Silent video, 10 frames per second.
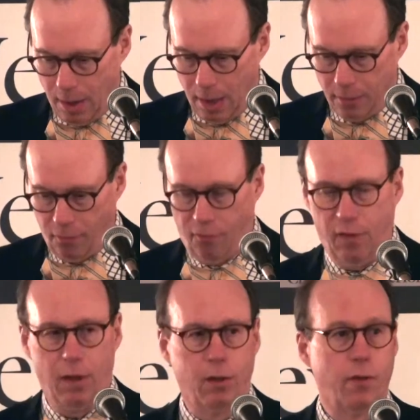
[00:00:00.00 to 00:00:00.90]
in the
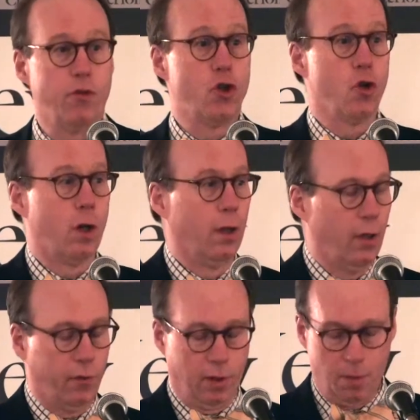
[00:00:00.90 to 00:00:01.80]
field of
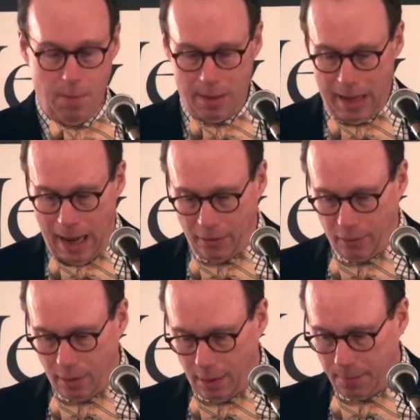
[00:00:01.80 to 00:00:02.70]
journalistic
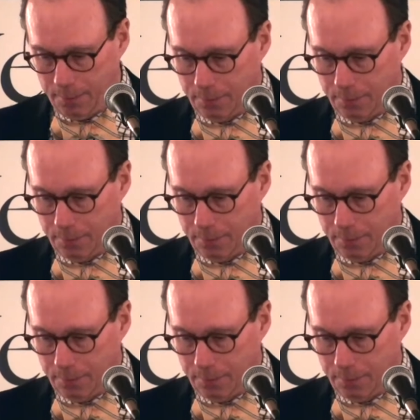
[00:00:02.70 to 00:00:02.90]
mendacity.